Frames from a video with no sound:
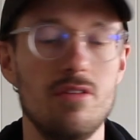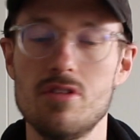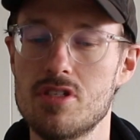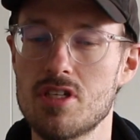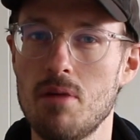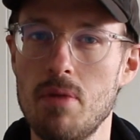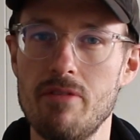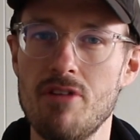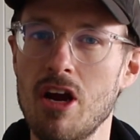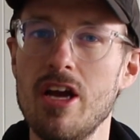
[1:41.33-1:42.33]
Some
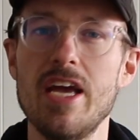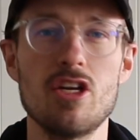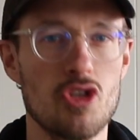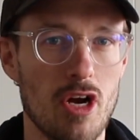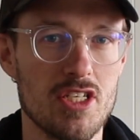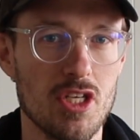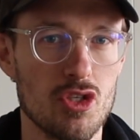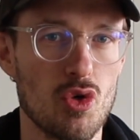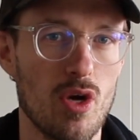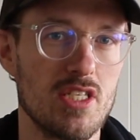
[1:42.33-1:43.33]
very interesting
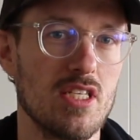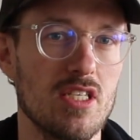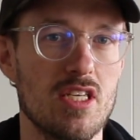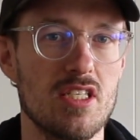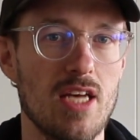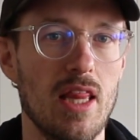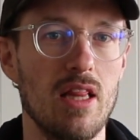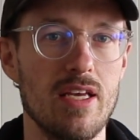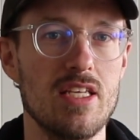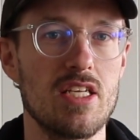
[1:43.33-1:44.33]
choices, to say the
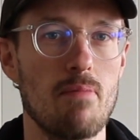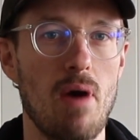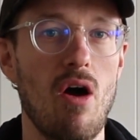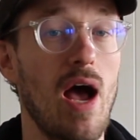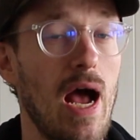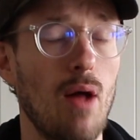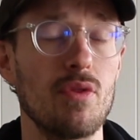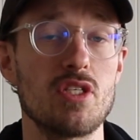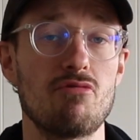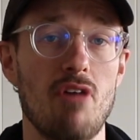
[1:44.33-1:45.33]
least, about how
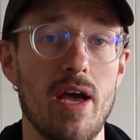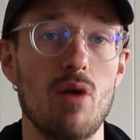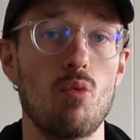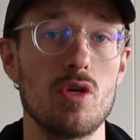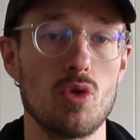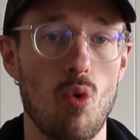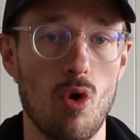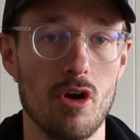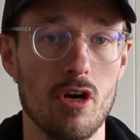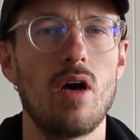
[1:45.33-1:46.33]
this fight was
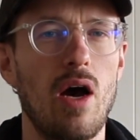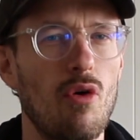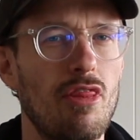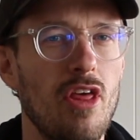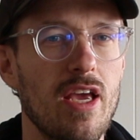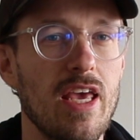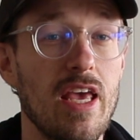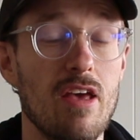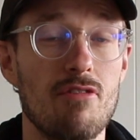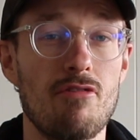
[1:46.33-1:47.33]
ordered. I would think
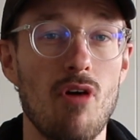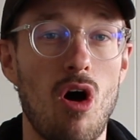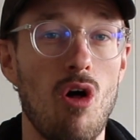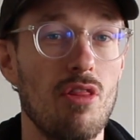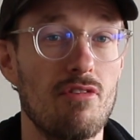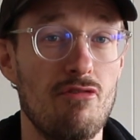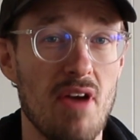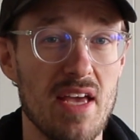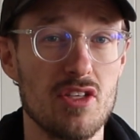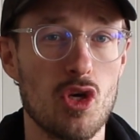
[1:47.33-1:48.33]
if all the
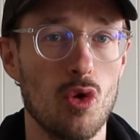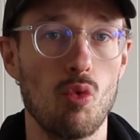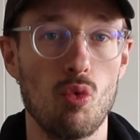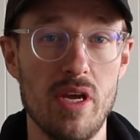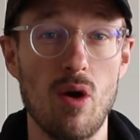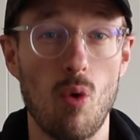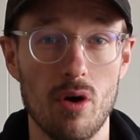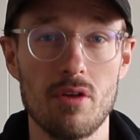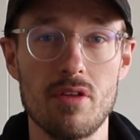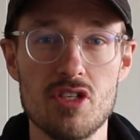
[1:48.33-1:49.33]
fans could
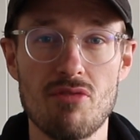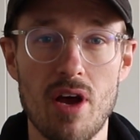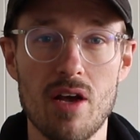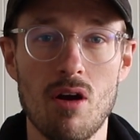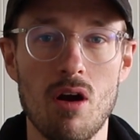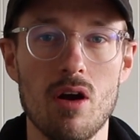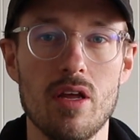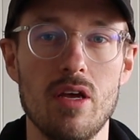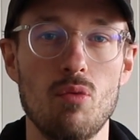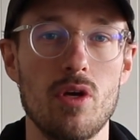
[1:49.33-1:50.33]
reorder this fight card,
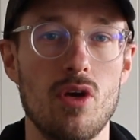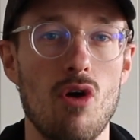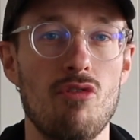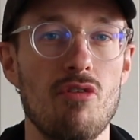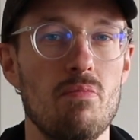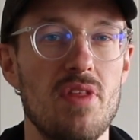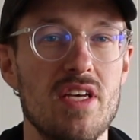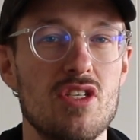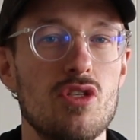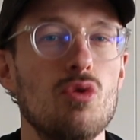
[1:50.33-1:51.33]
it would go from
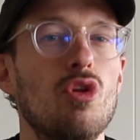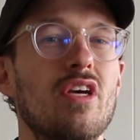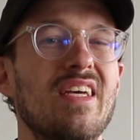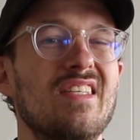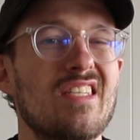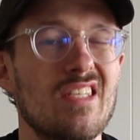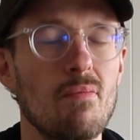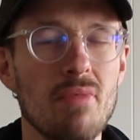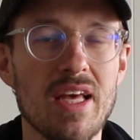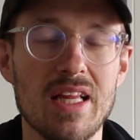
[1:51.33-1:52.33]
this to looking
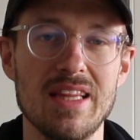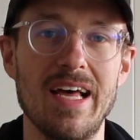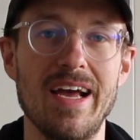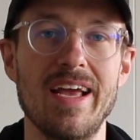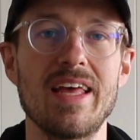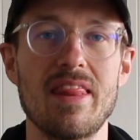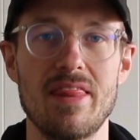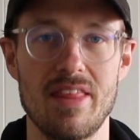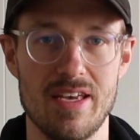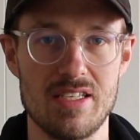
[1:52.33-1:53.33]
something like
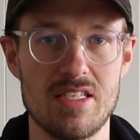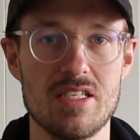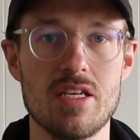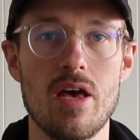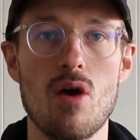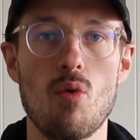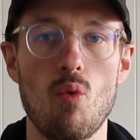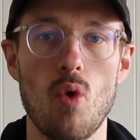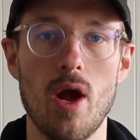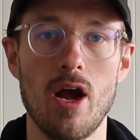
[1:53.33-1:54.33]
this,
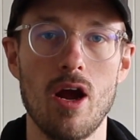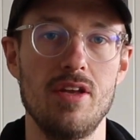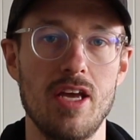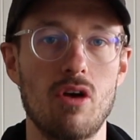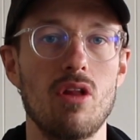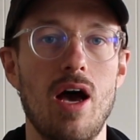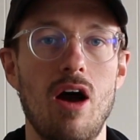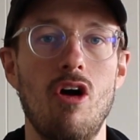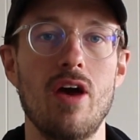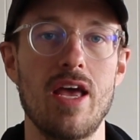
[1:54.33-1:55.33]
where
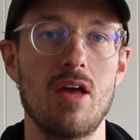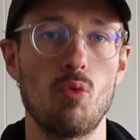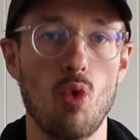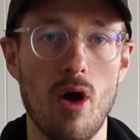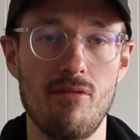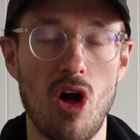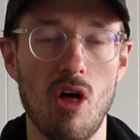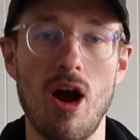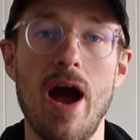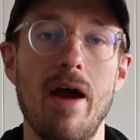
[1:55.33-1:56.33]
Nicolau and Royval
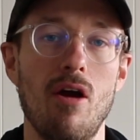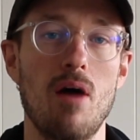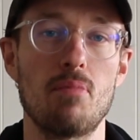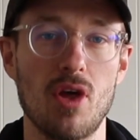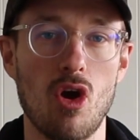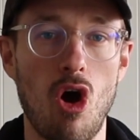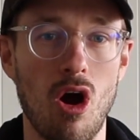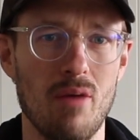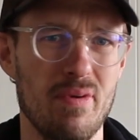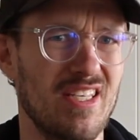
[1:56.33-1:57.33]
are higher up the
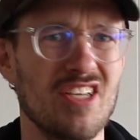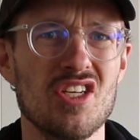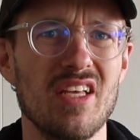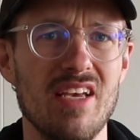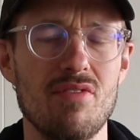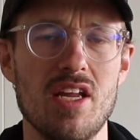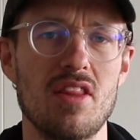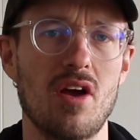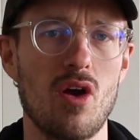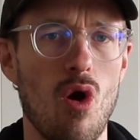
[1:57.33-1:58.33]
card, potentially even in
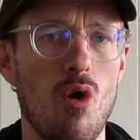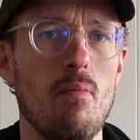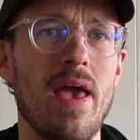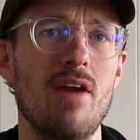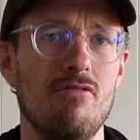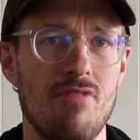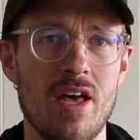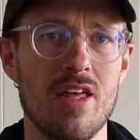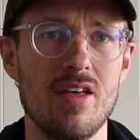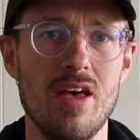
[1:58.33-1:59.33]
the co-main
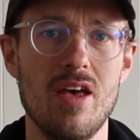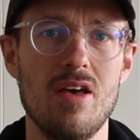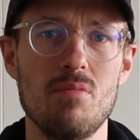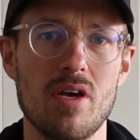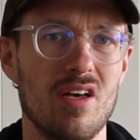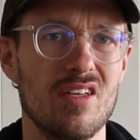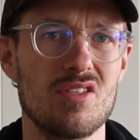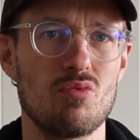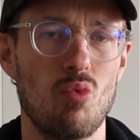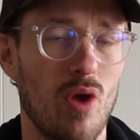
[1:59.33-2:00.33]
event,
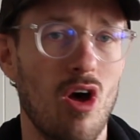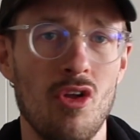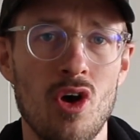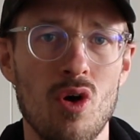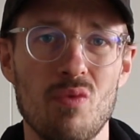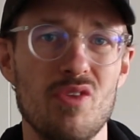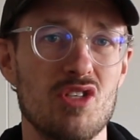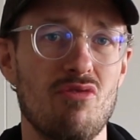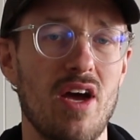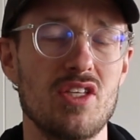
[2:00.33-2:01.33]
because we all know this
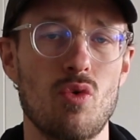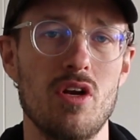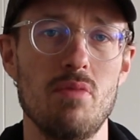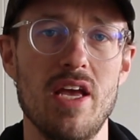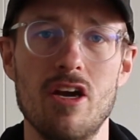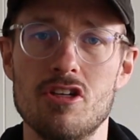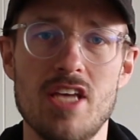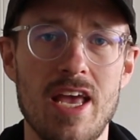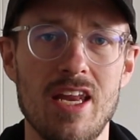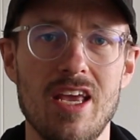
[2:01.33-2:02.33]
fight's going to be
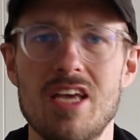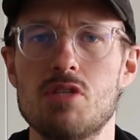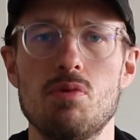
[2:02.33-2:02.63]
entertaining. It's